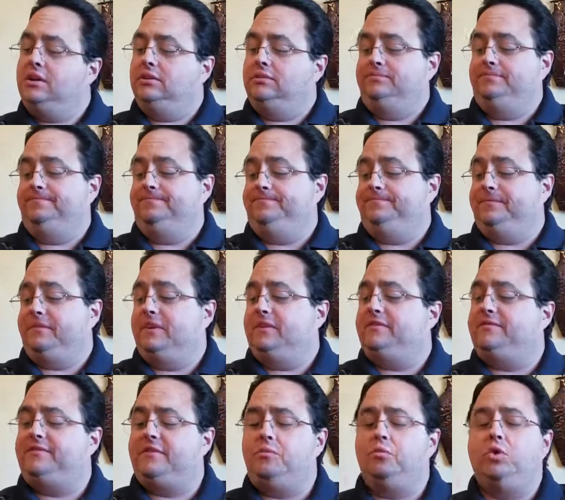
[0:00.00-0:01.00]

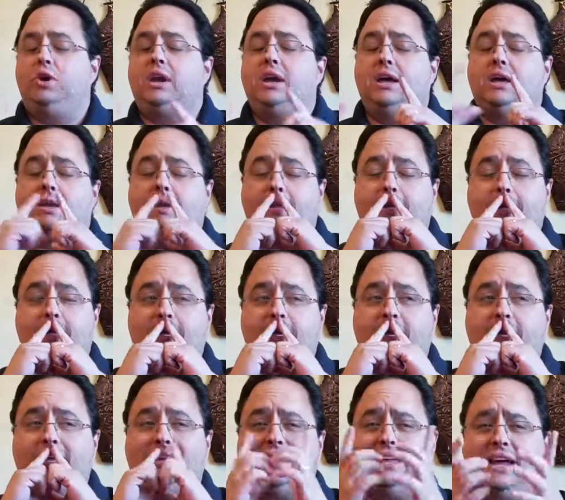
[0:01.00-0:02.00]
from what
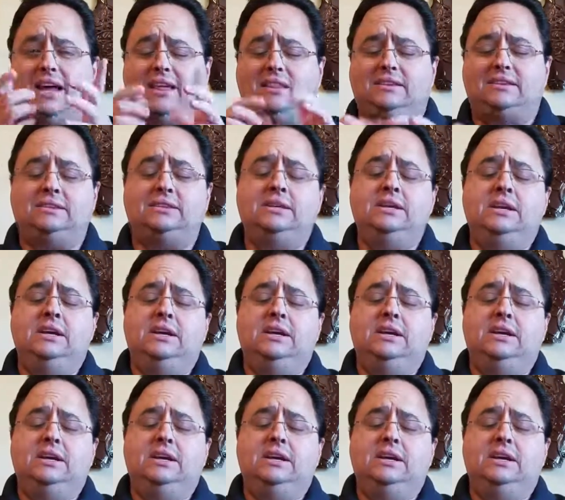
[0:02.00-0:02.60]
I gather,